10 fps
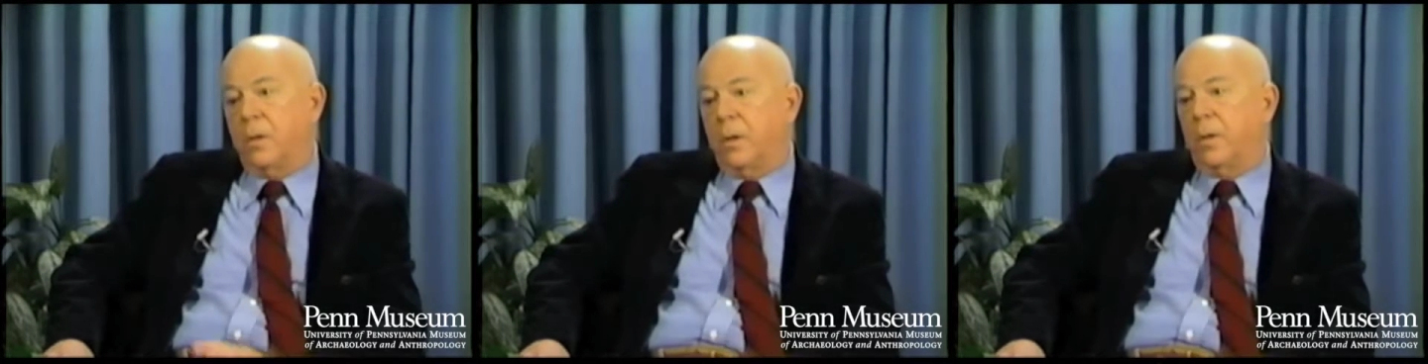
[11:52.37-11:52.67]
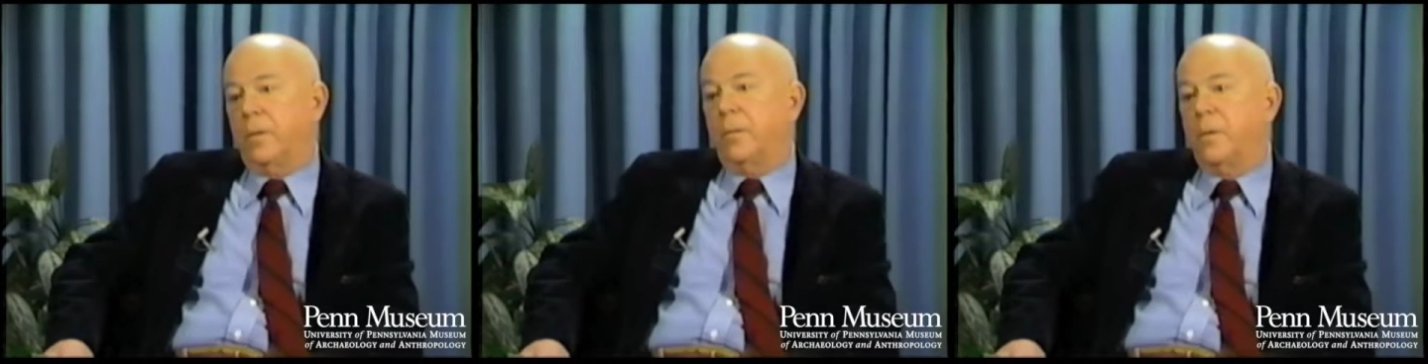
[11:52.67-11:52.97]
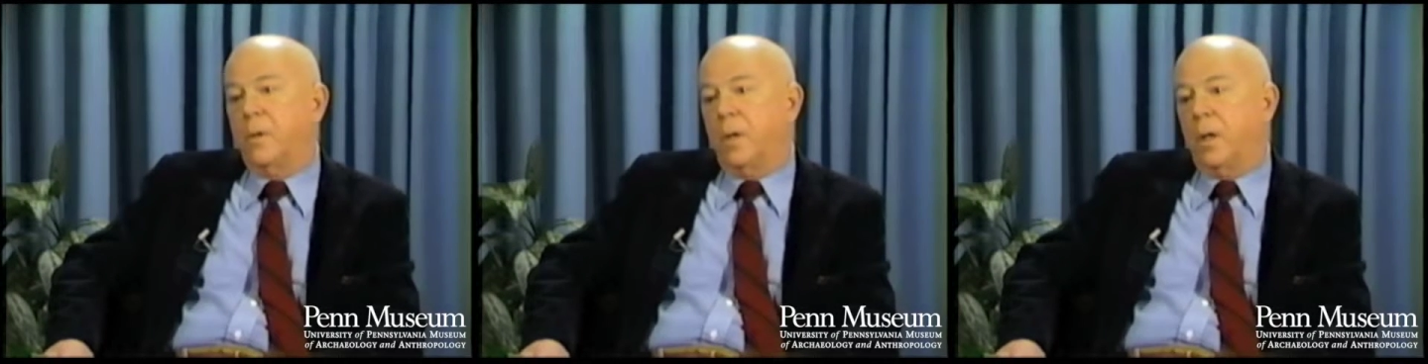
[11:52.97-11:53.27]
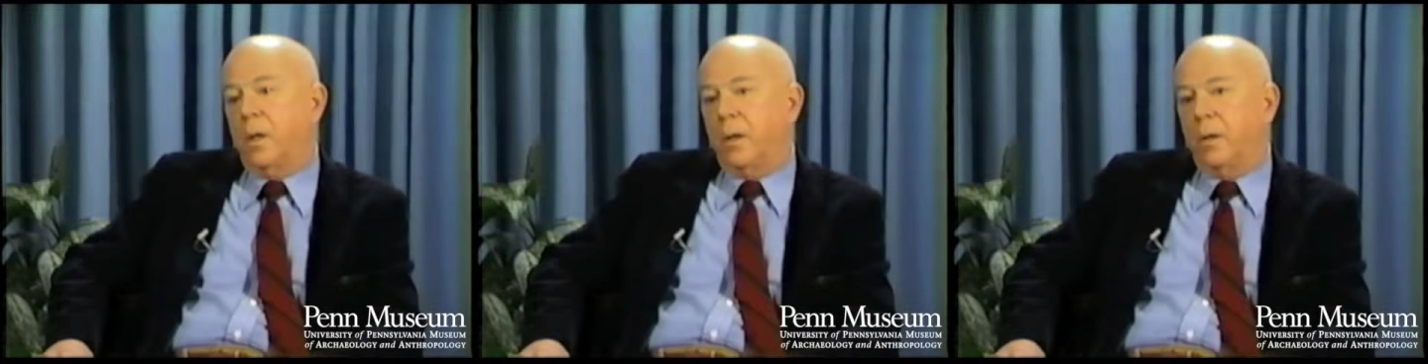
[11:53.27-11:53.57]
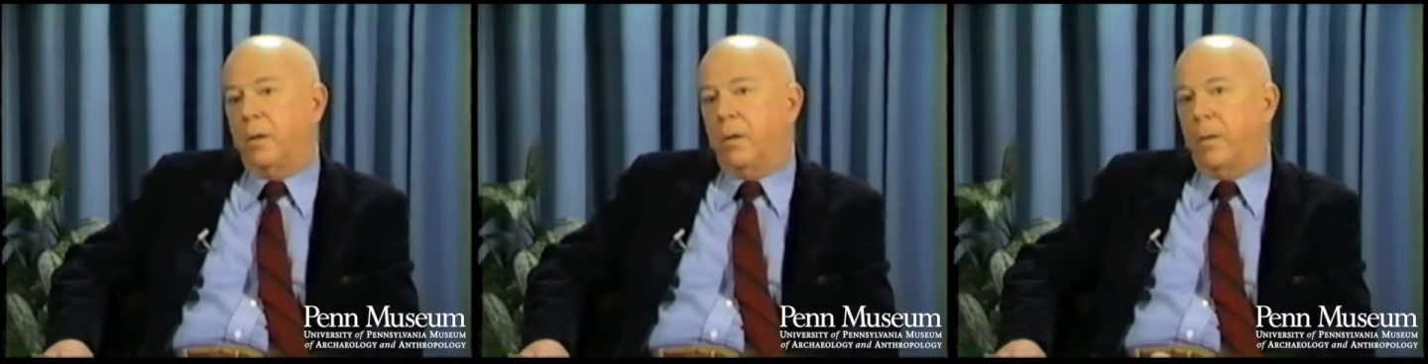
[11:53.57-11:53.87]
Uh,
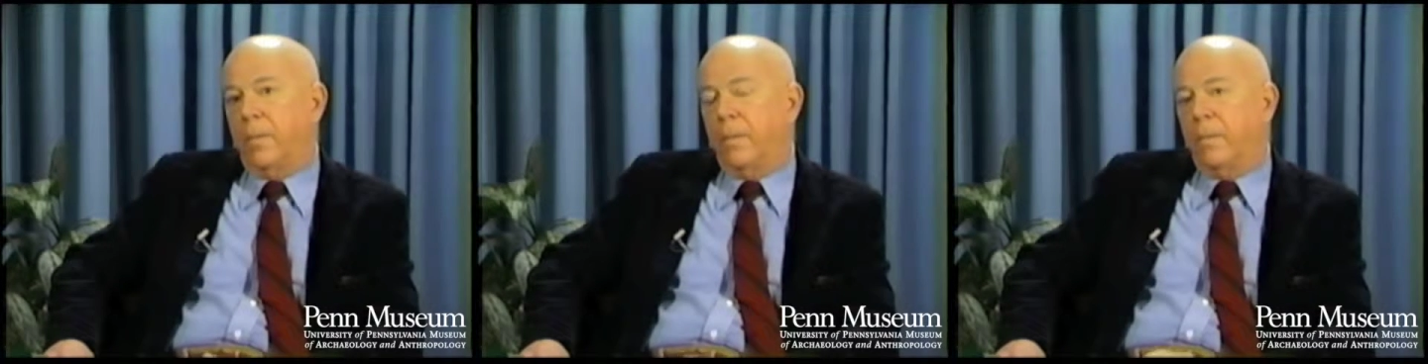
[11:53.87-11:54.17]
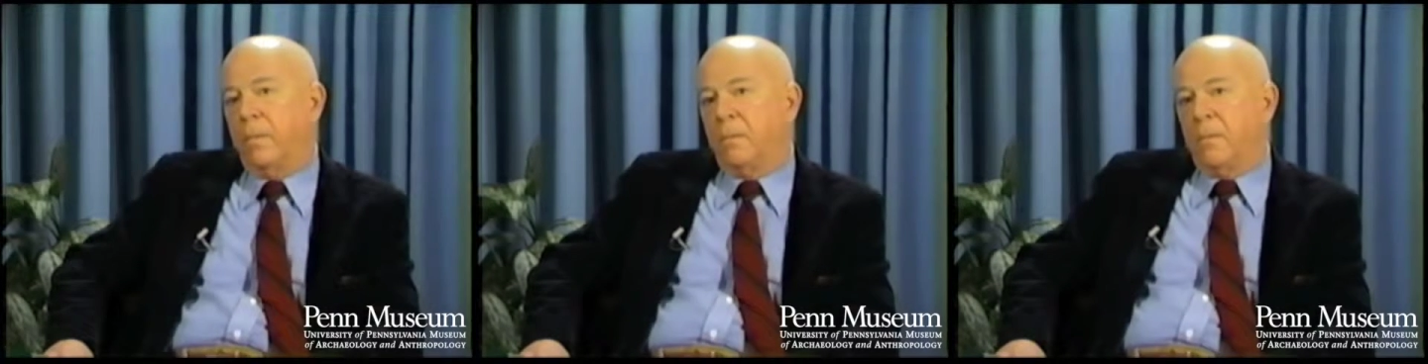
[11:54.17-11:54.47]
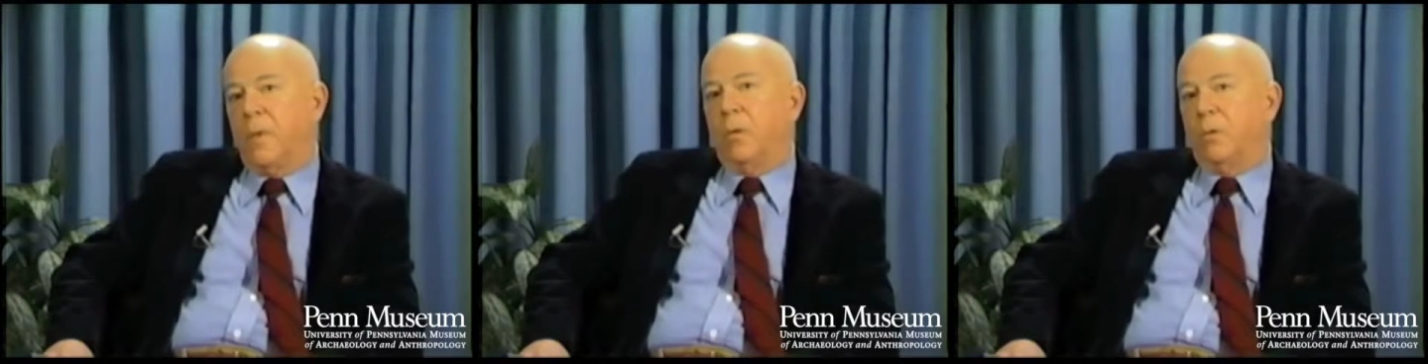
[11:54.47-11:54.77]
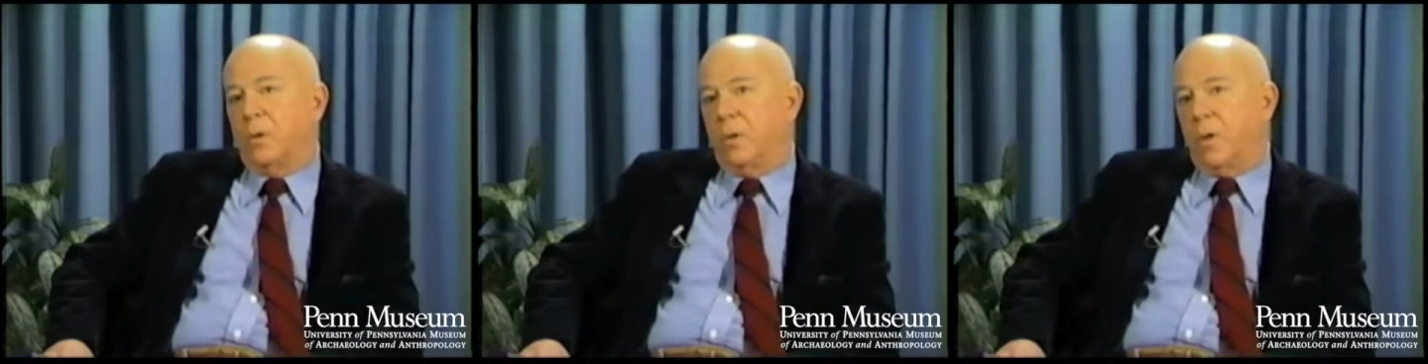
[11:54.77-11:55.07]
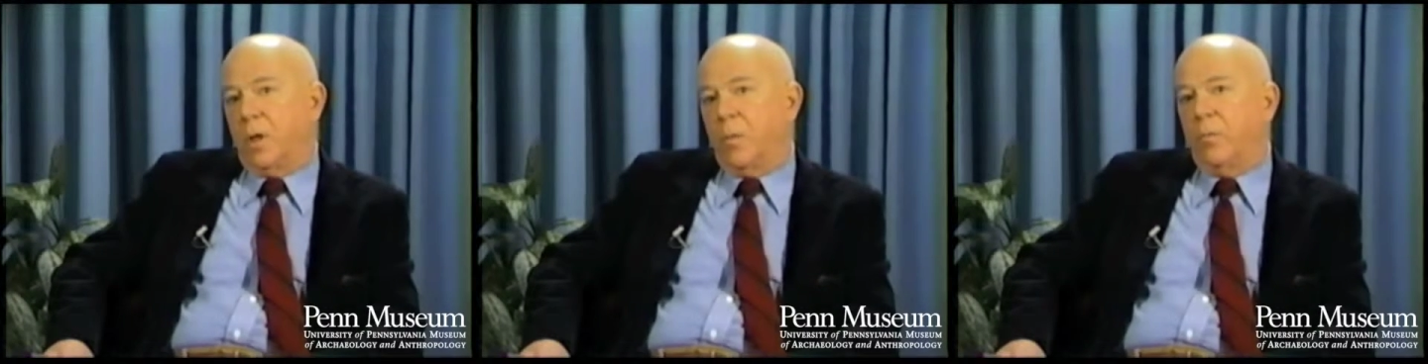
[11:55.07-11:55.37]
and um, it was a
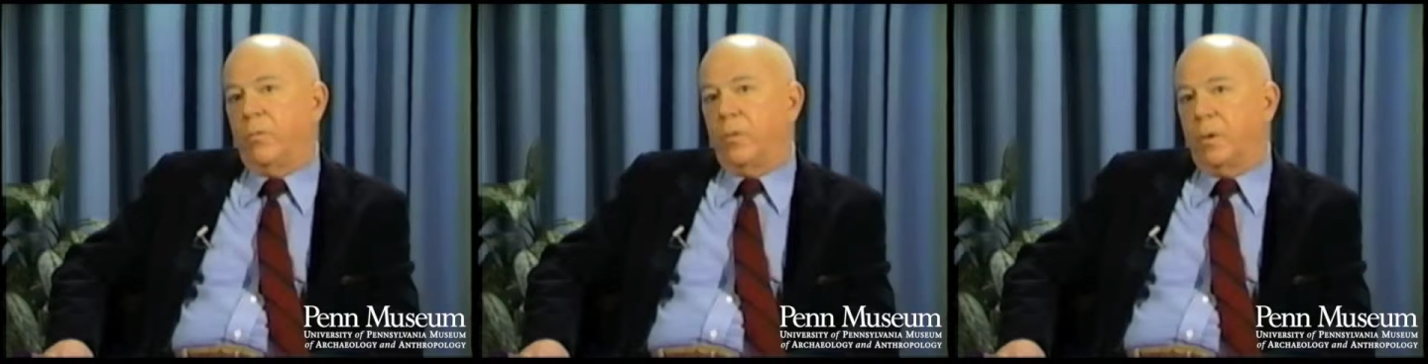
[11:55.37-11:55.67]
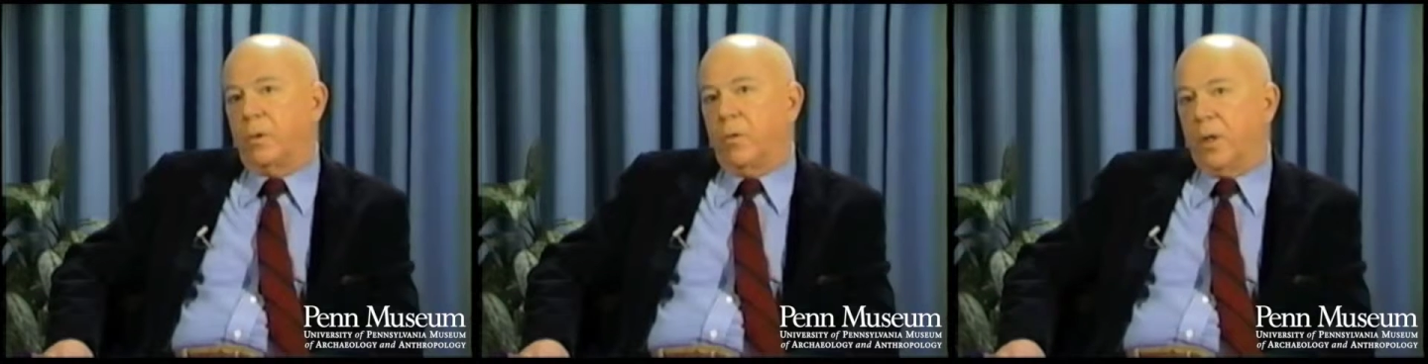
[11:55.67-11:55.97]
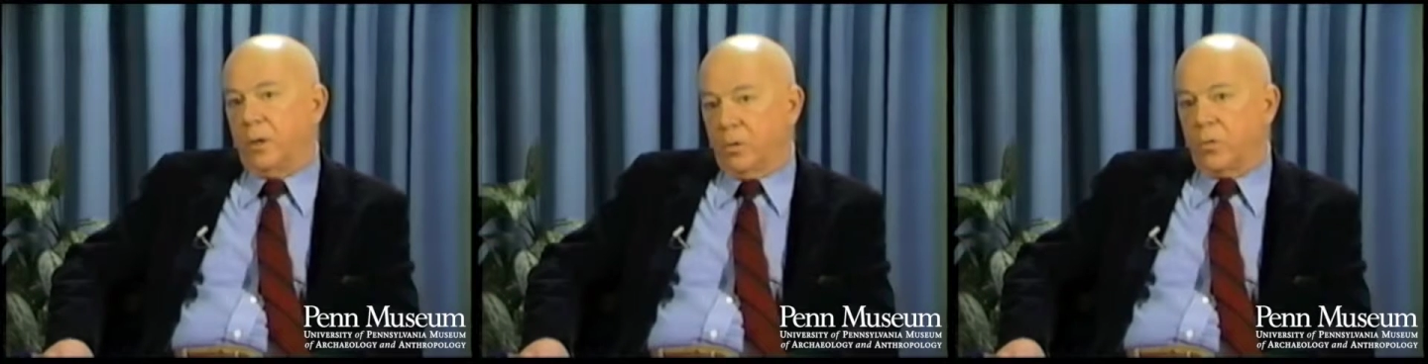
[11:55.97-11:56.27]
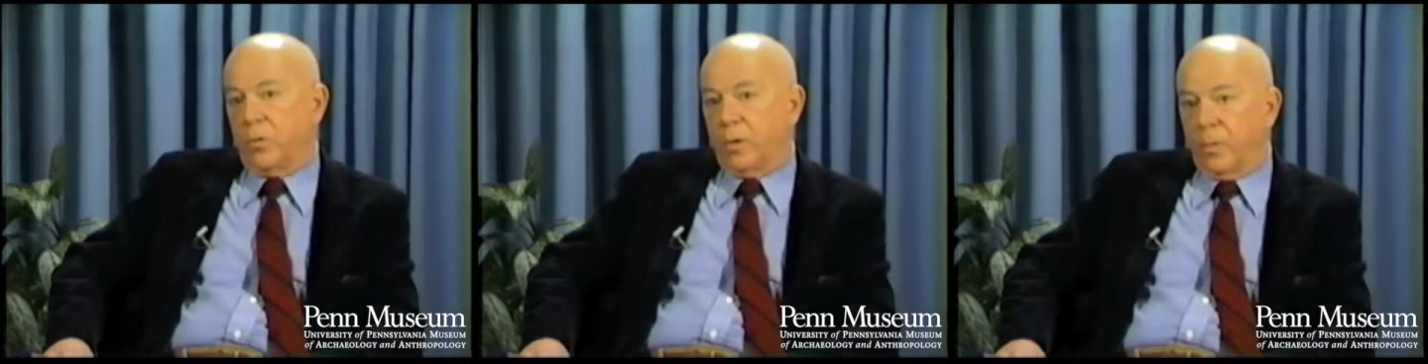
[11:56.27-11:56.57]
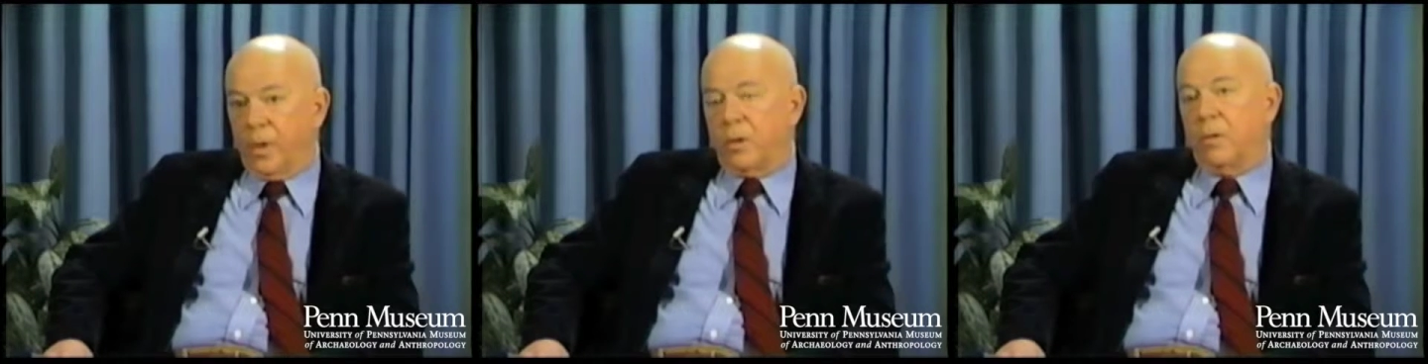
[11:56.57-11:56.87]
time of uh, great concern
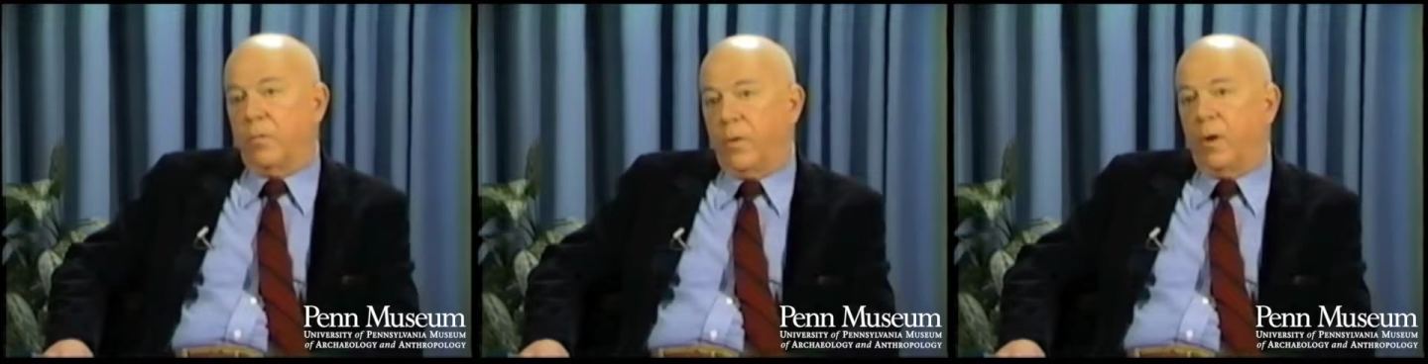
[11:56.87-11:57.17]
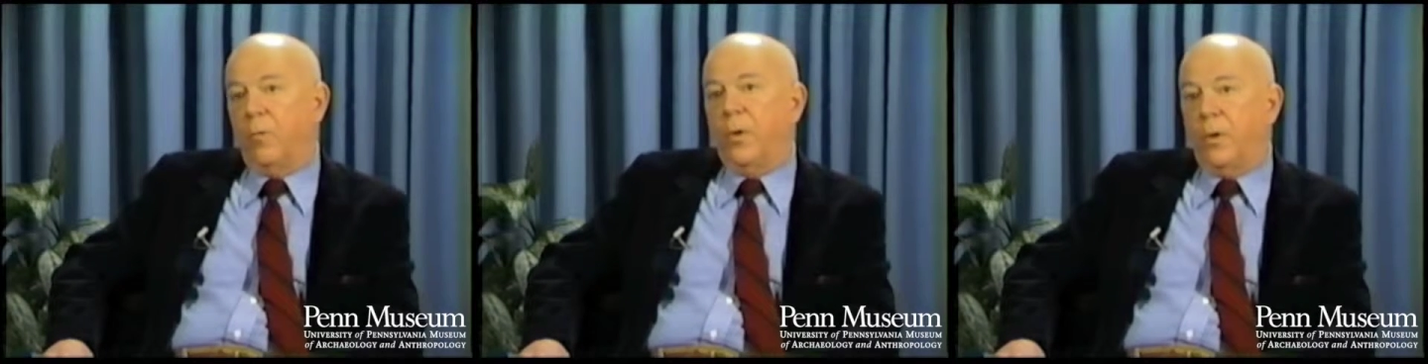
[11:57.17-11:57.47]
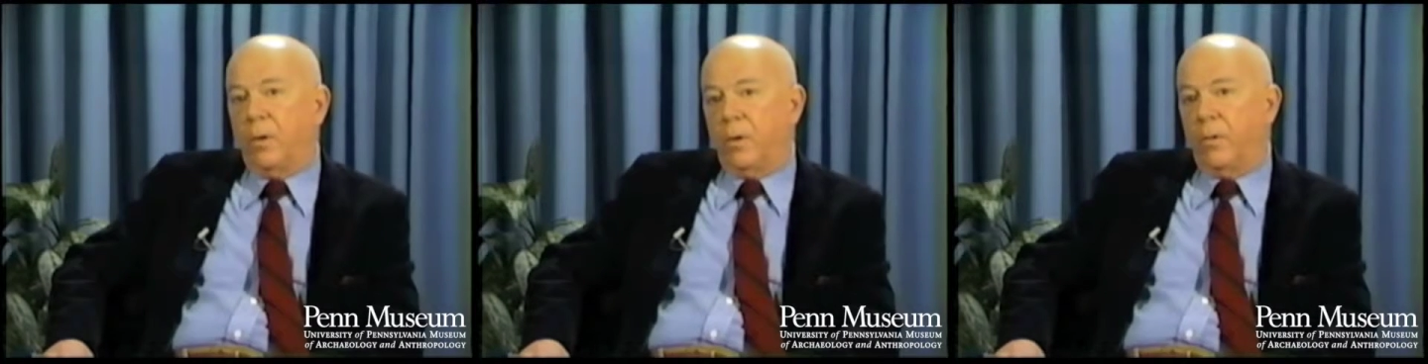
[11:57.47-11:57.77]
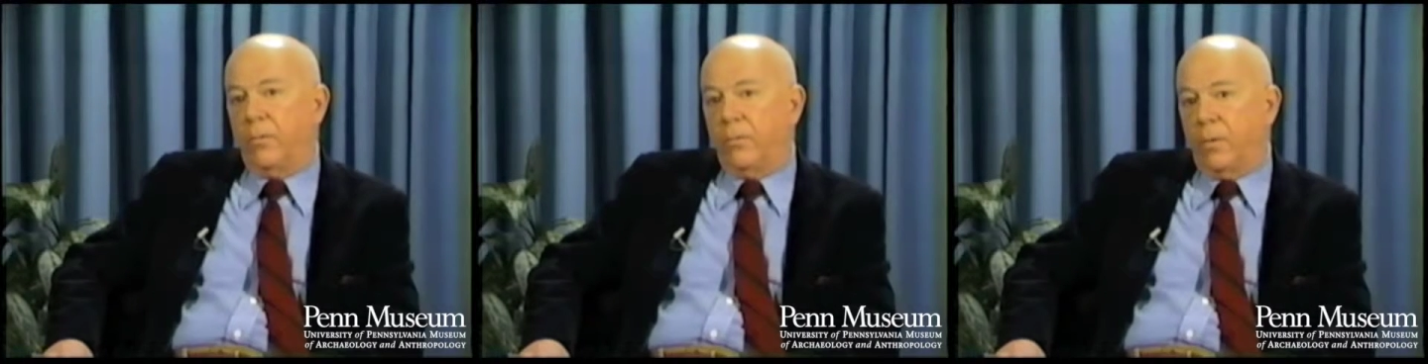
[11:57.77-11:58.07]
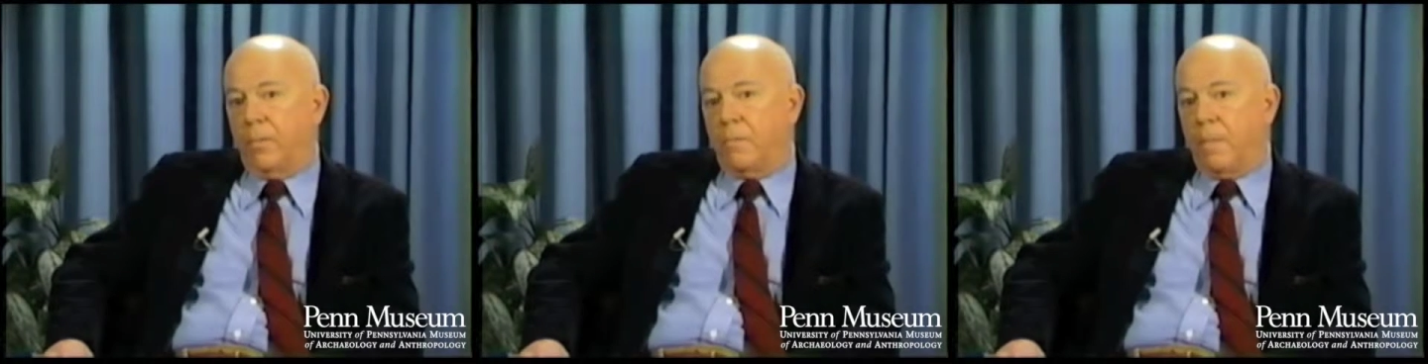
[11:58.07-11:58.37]
about the involvement of
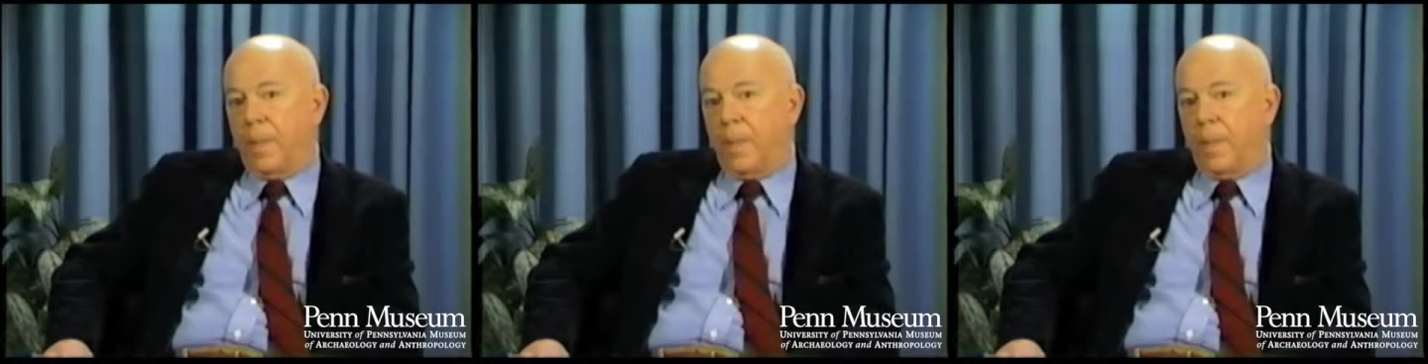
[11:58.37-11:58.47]
um,